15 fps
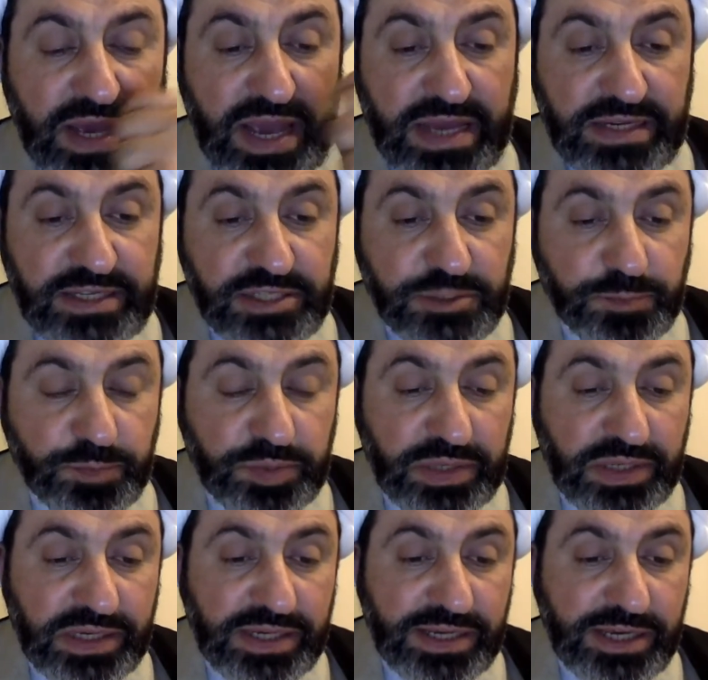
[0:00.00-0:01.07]
and is
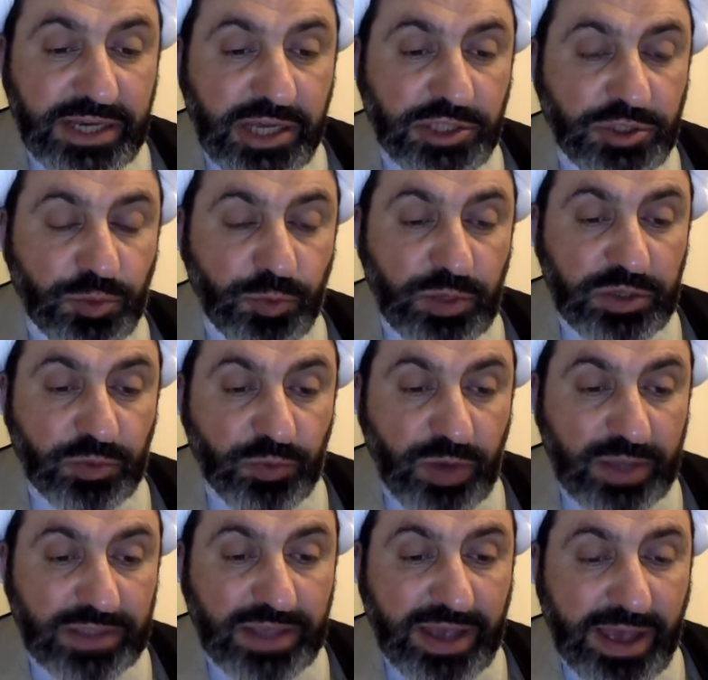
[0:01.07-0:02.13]
pleased with
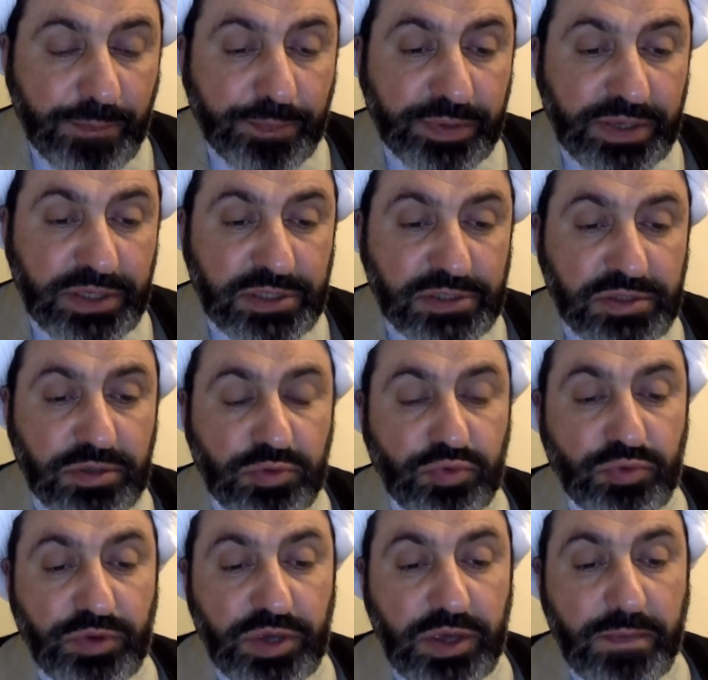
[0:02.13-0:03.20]
what happens
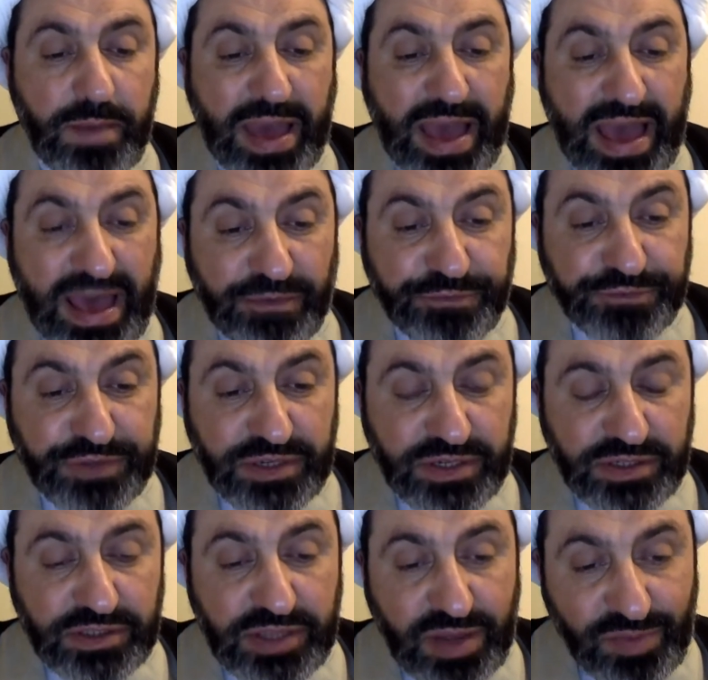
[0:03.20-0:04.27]
to him
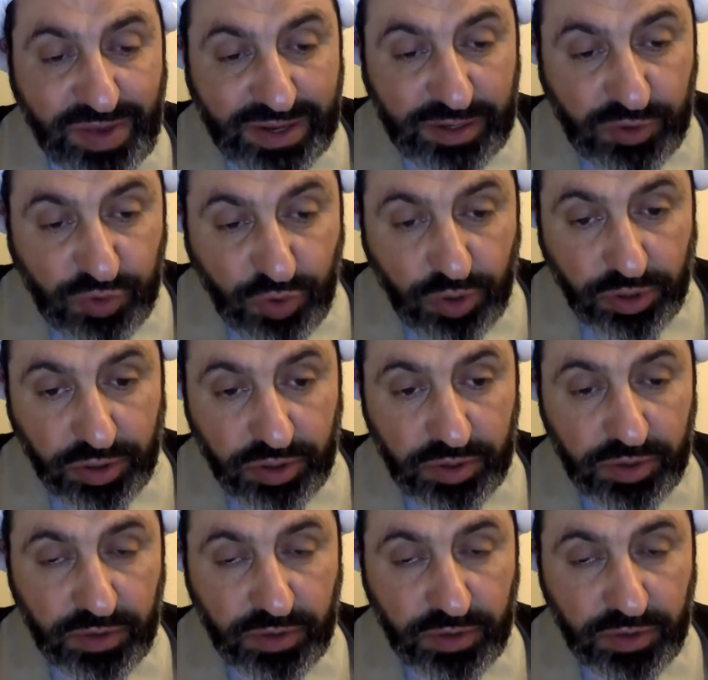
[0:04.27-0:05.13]
after tawakkul.